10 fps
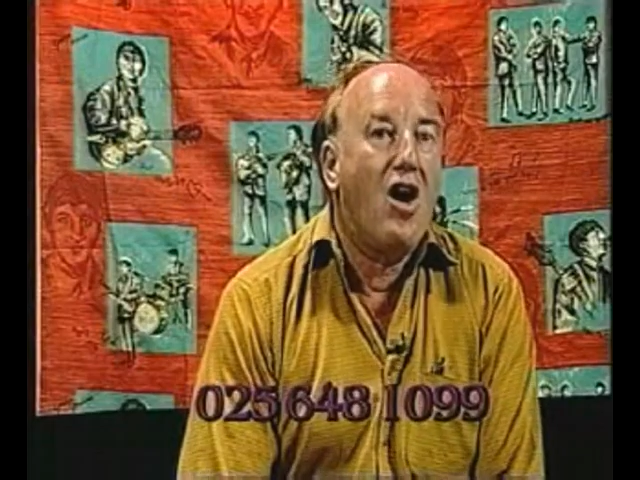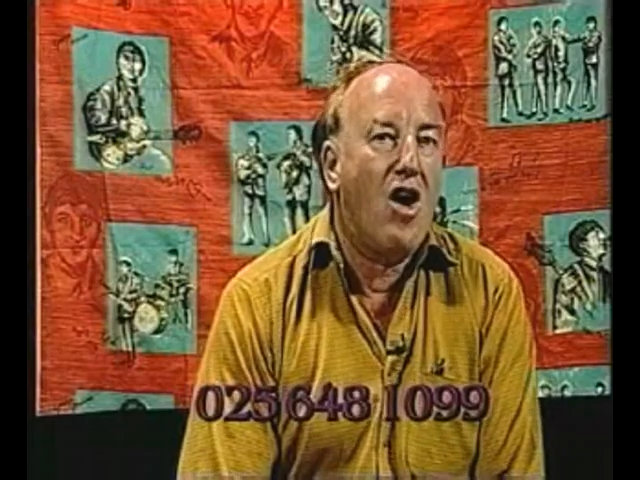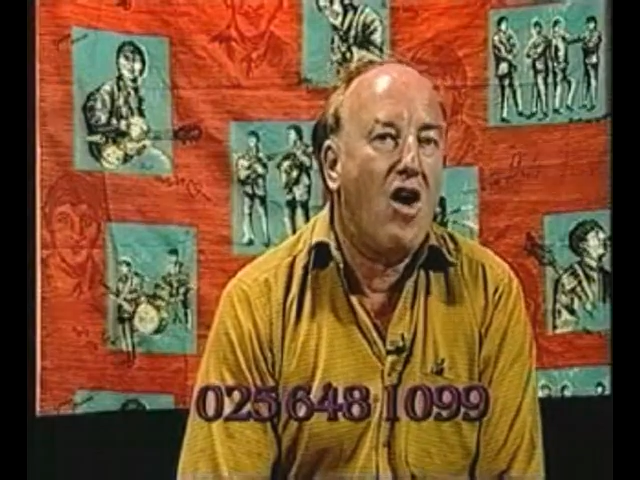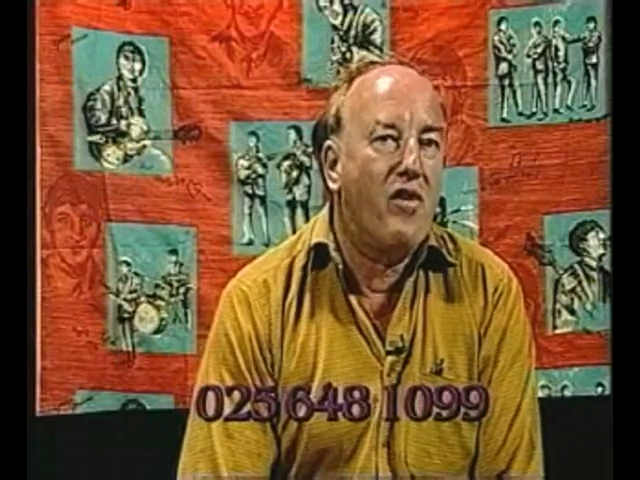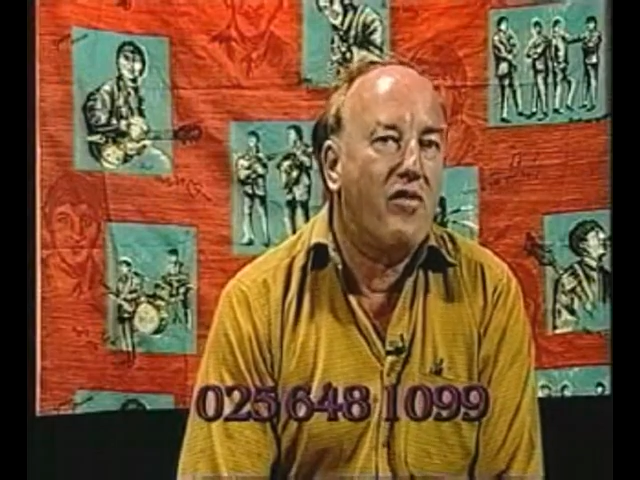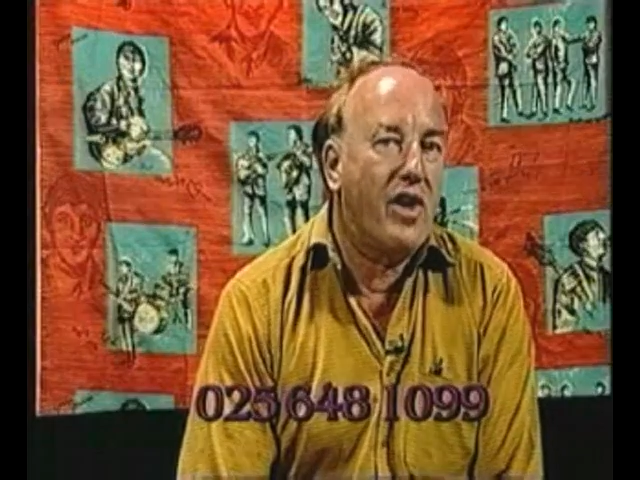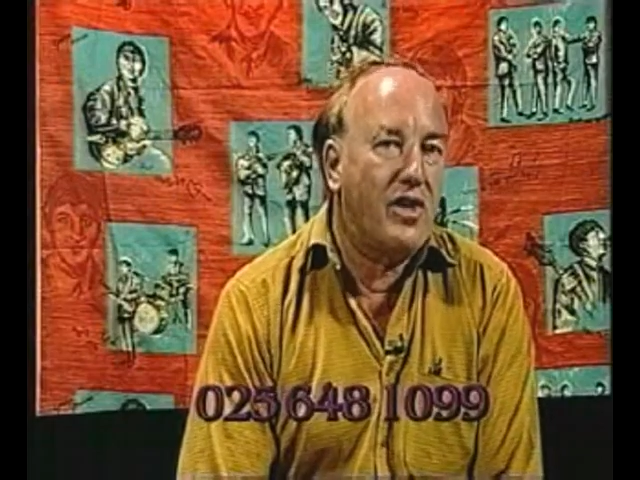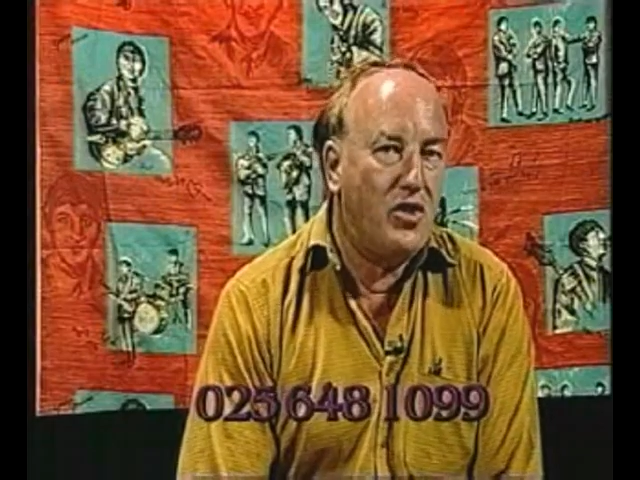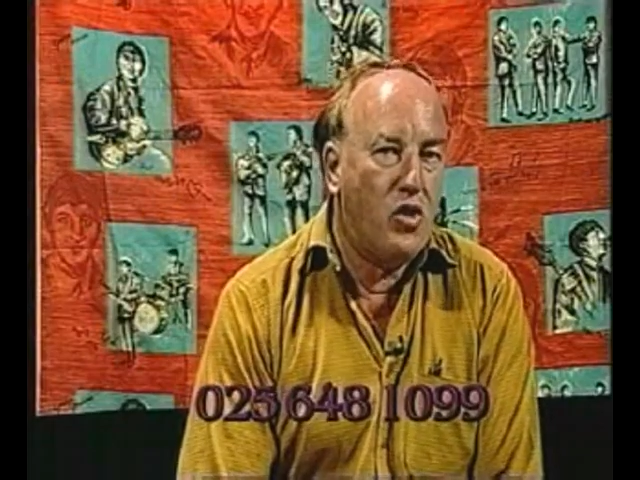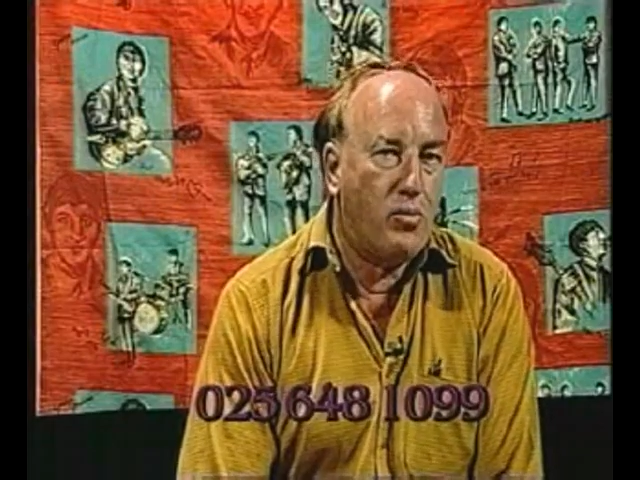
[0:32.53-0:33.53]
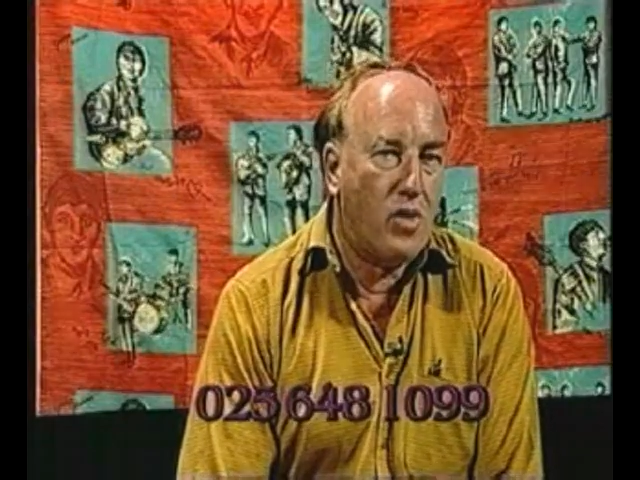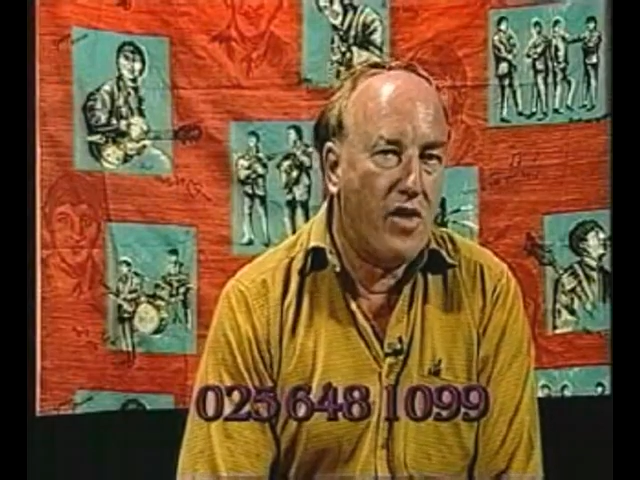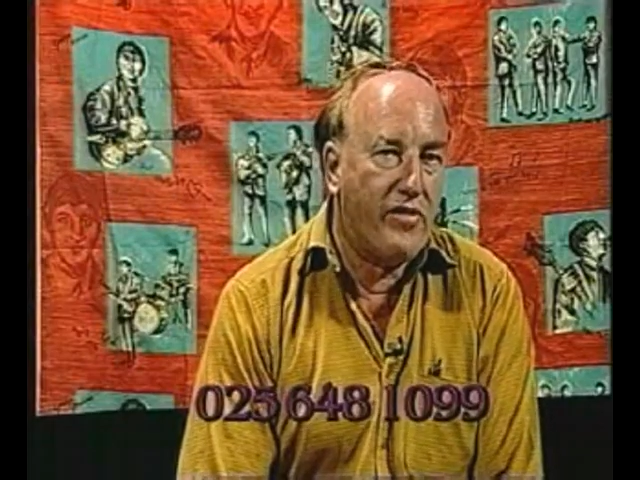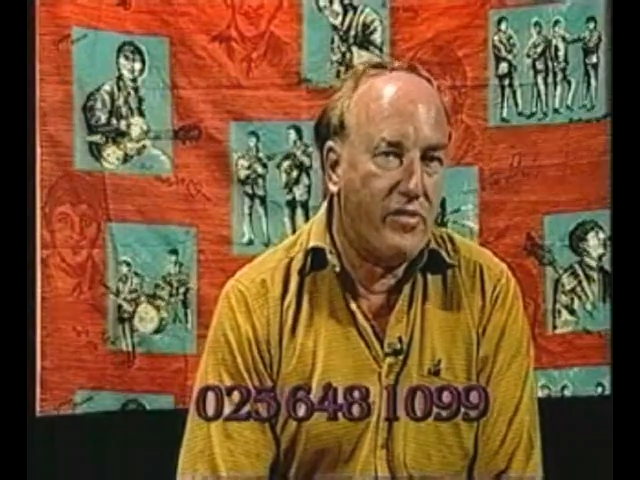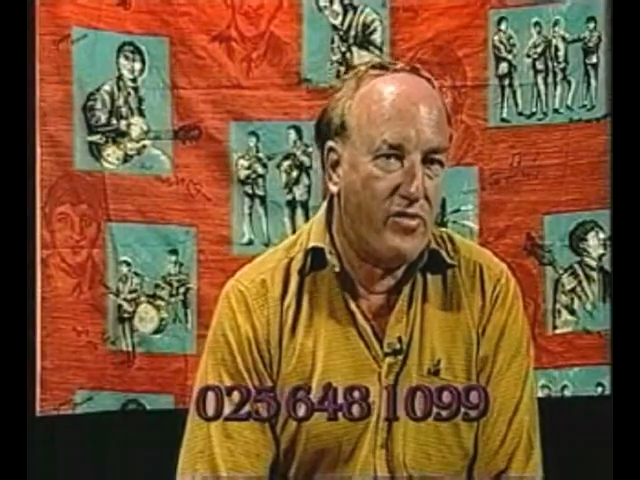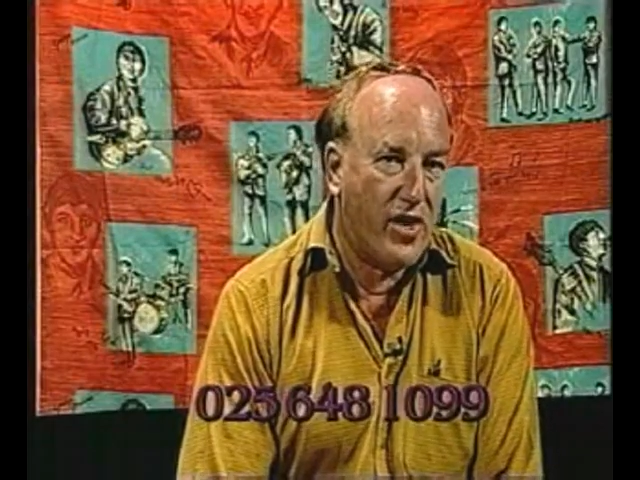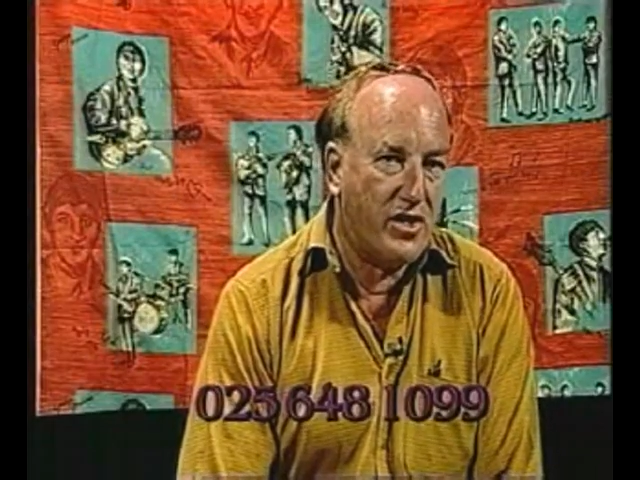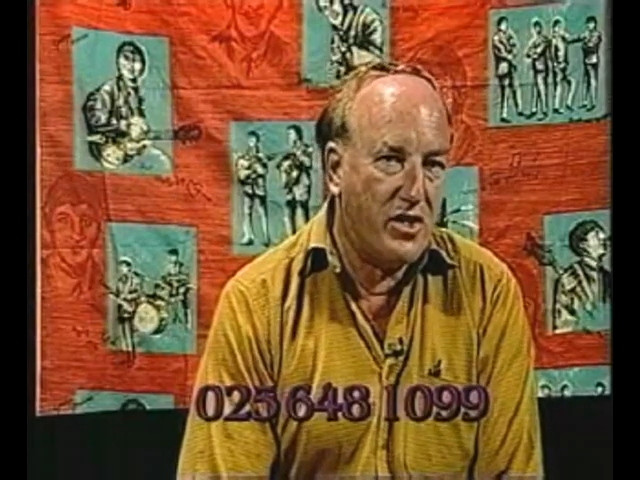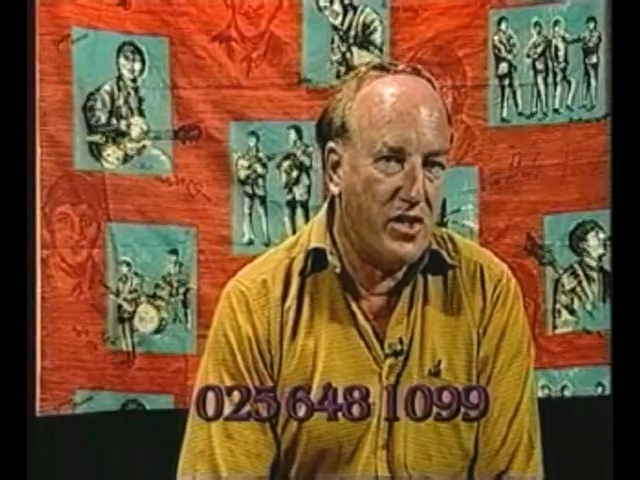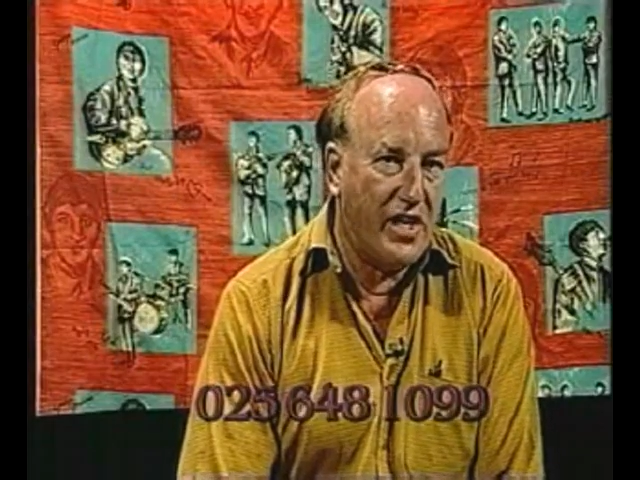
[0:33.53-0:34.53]
of your private
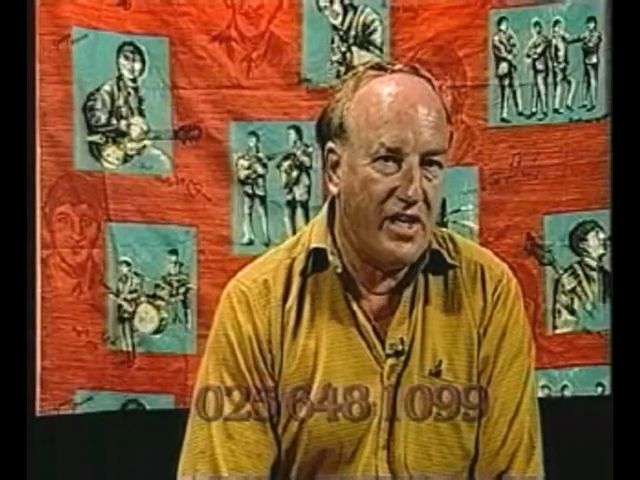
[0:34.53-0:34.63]
function